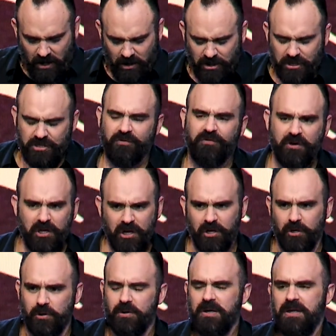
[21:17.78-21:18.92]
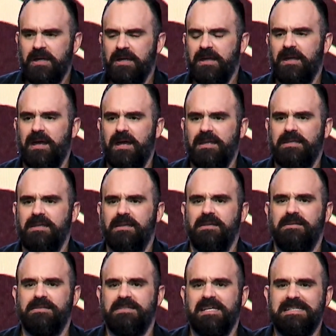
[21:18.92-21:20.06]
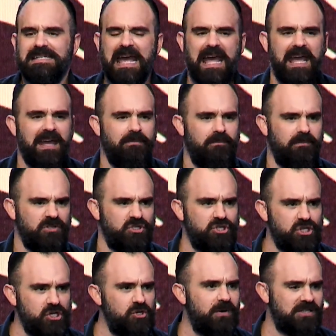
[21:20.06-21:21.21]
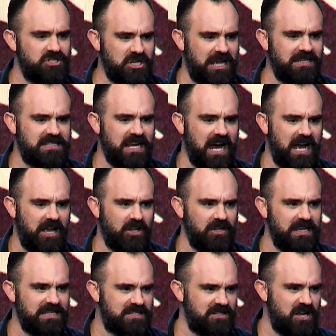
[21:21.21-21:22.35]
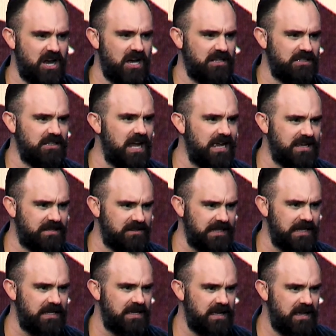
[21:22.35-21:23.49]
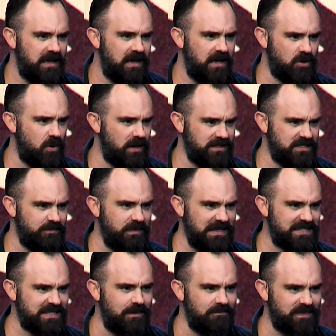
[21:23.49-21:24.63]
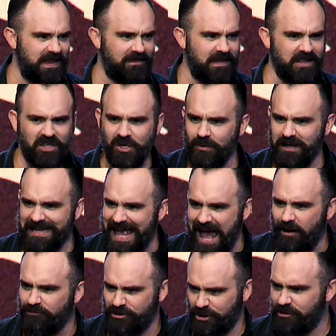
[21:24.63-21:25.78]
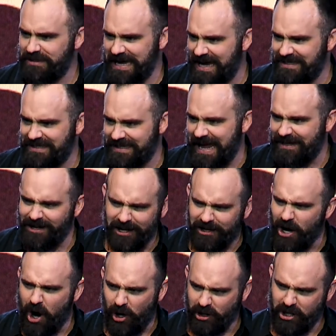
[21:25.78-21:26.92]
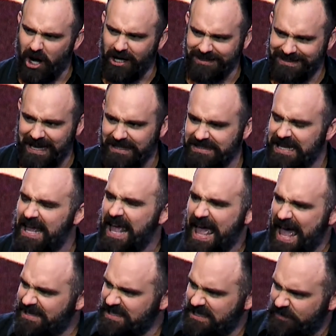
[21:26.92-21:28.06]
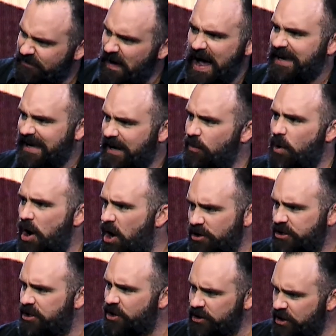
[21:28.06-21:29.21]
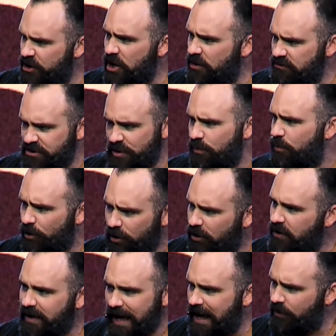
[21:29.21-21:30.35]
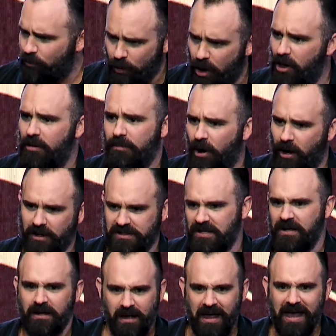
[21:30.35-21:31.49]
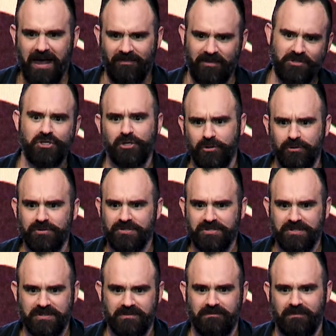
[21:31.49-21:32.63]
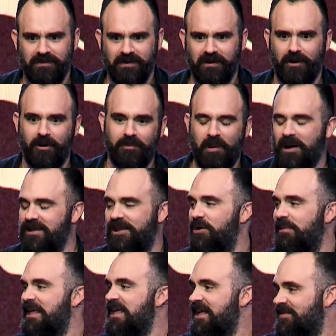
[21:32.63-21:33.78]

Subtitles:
So for you, today, Jew and Gentile is not likely going to be something that you encounter day to day, not in our context, as a dividing wall. You know, you go to work at Walmart and the Jews are a part, you know what I mean?